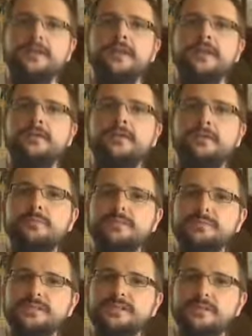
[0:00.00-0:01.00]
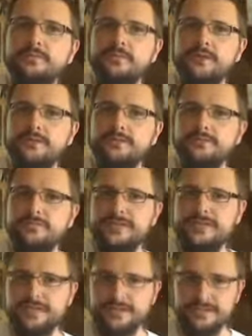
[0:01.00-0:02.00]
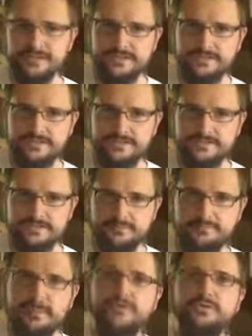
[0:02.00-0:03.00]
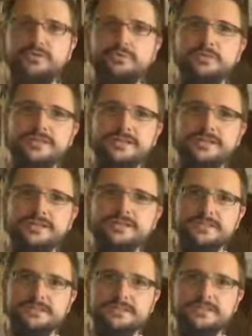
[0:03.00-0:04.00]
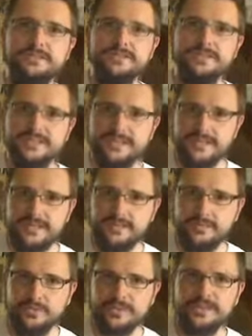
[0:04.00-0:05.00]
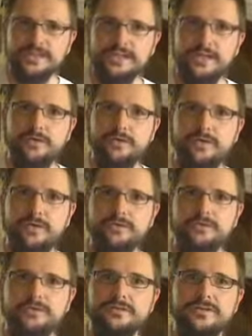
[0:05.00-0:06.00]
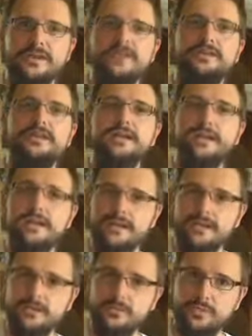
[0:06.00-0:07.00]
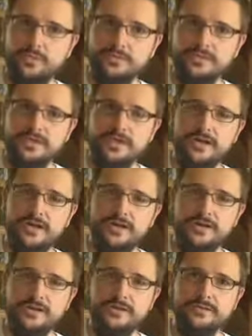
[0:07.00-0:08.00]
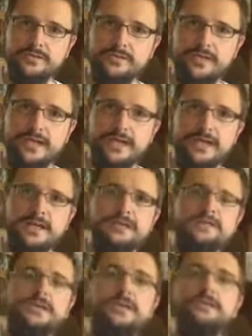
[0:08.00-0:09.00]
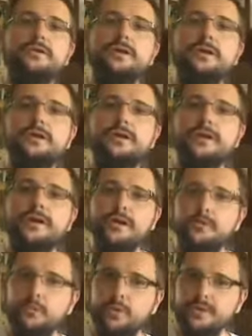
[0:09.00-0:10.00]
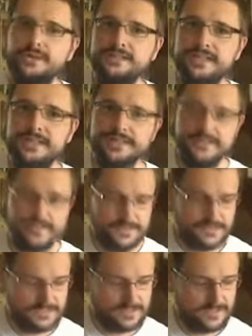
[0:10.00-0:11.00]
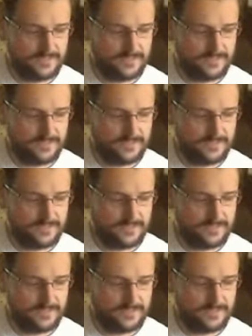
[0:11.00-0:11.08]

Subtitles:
Now there must be some kind of distance, measurable distance between the C, which is the lower note, and the E, which was the higher note. So what is that distance?